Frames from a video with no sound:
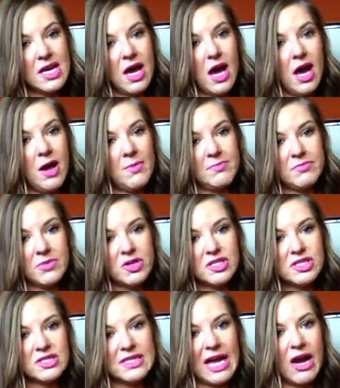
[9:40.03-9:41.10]
Um, or
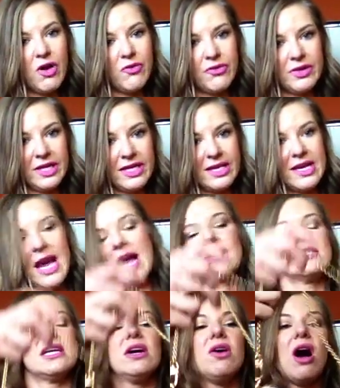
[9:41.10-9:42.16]
just out for like a
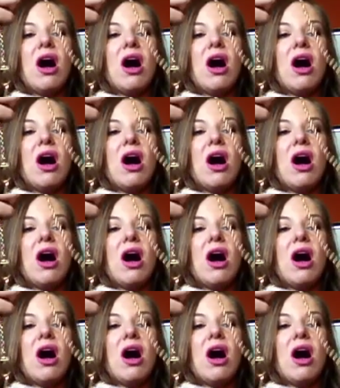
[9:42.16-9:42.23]
cocktail